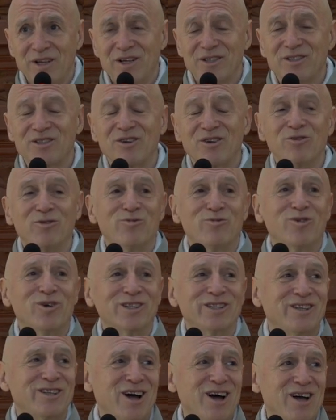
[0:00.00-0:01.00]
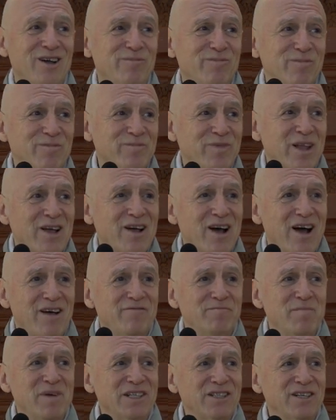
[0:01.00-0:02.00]
So one time,
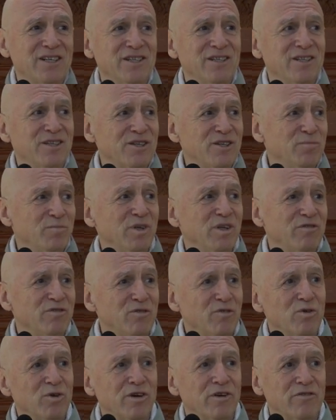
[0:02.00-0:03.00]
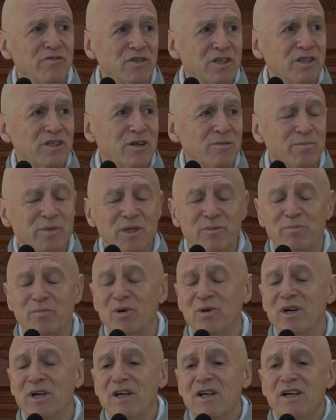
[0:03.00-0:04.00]
I've mentioned this before for some
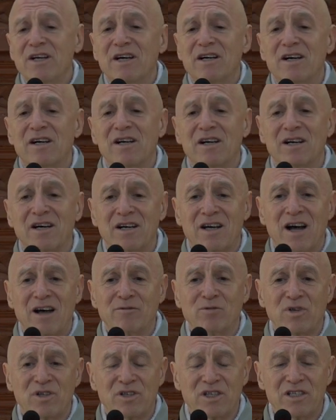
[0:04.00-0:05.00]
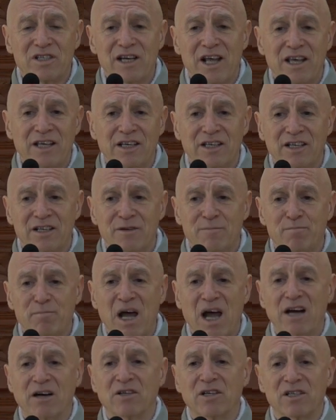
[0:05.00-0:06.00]
people, I was staying in
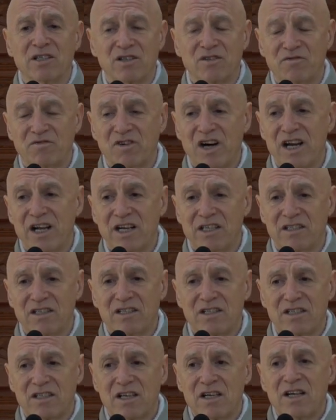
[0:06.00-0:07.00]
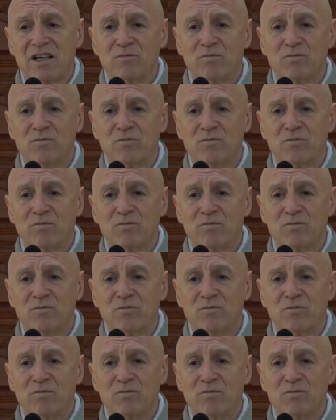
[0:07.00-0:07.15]
Paris, France.